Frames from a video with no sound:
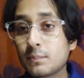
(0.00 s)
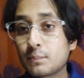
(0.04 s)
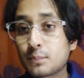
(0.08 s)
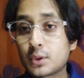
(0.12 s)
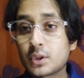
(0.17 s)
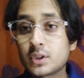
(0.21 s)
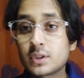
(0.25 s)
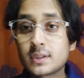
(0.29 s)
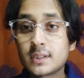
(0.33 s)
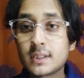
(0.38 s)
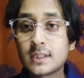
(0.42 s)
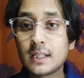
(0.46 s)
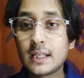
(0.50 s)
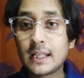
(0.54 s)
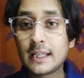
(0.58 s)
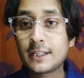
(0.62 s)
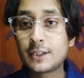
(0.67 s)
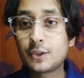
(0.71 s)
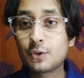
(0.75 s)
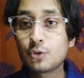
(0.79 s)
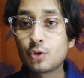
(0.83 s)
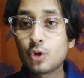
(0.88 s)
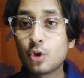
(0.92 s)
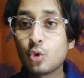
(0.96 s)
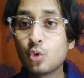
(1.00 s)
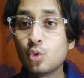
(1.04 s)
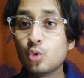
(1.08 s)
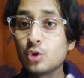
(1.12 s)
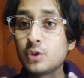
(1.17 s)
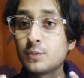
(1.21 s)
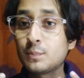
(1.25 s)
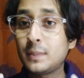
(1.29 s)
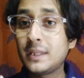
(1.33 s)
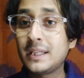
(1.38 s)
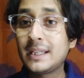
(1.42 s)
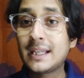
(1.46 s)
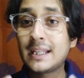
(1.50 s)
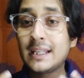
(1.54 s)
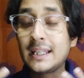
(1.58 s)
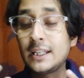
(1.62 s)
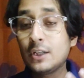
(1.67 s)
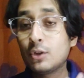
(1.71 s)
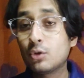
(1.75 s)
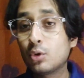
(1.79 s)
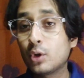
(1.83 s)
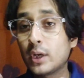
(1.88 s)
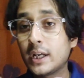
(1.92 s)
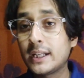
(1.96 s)
person like you know who speak an
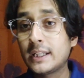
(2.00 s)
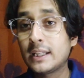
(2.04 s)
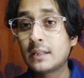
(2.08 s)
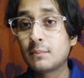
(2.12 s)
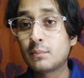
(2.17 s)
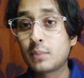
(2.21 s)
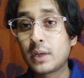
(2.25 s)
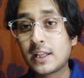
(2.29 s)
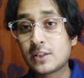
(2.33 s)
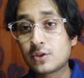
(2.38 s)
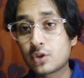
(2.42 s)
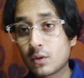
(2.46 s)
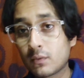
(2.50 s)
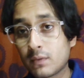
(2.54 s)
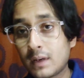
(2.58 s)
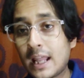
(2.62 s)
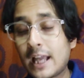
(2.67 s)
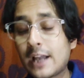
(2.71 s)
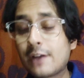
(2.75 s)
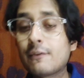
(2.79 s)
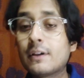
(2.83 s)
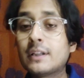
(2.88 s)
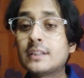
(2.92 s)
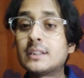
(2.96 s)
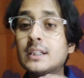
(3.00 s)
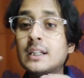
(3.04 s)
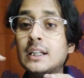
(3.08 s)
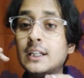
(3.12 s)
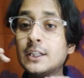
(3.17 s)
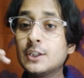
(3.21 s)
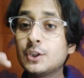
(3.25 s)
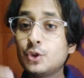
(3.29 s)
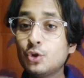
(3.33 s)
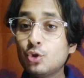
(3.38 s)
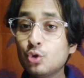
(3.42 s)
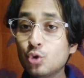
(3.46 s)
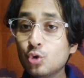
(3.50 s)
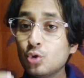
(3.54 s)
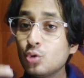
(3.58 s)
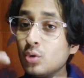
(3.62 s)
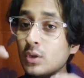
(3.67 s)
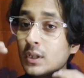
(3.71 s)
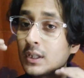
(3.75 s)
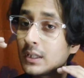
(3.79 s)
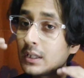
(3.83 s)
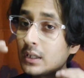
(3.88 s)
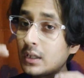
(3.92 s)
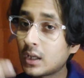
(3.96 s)
indo-aryan branch of language you
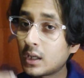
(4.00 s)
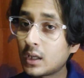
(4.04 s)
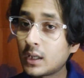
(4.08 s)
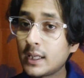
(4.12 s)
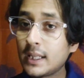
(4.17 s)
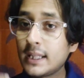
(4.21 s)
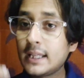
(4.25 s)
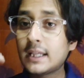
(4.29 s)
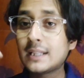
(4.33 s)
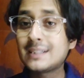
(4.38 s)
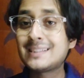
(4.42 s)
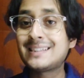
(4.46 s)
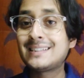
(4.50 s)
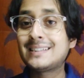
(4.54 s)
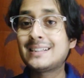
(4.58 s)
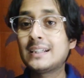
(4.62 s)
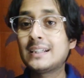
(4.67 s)
learning